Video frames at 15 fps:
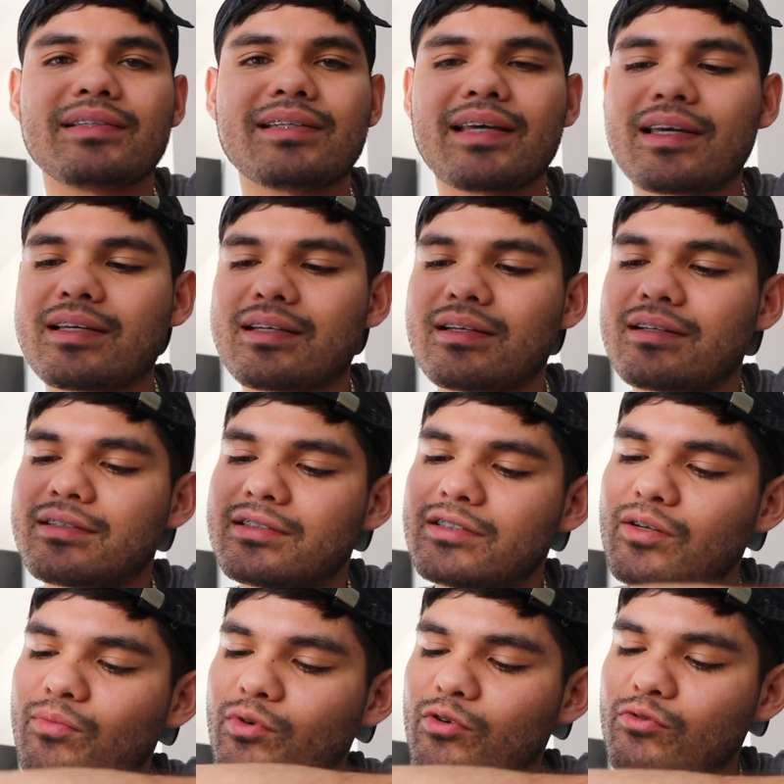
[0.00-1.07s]
take
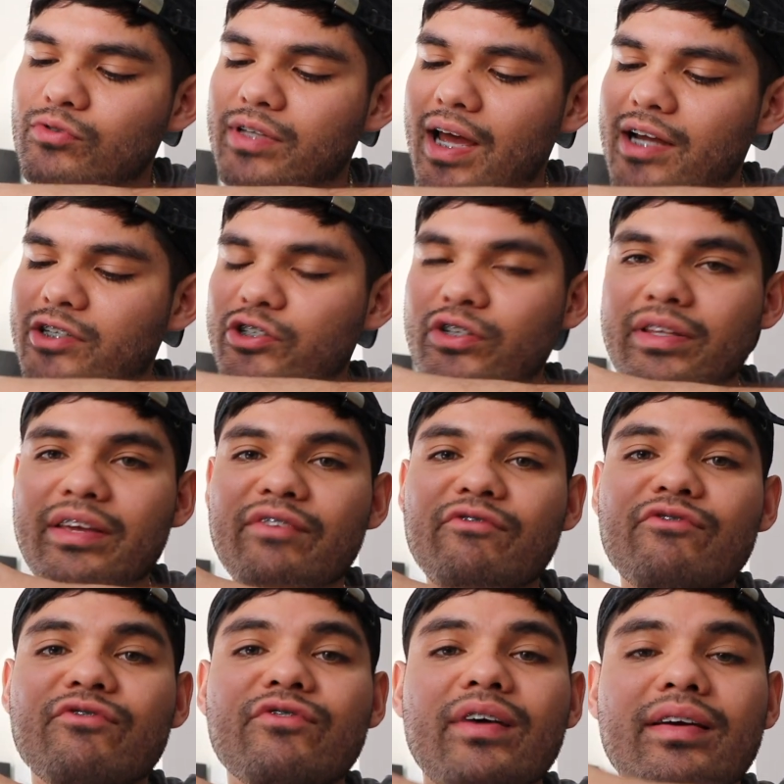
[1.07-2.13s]
someone who's actually
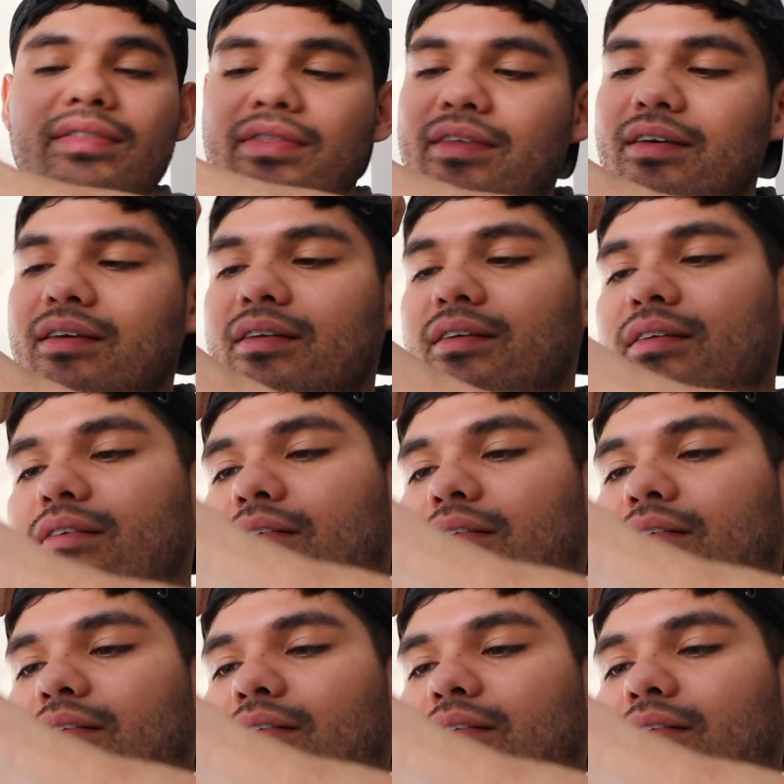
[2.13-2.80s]
infected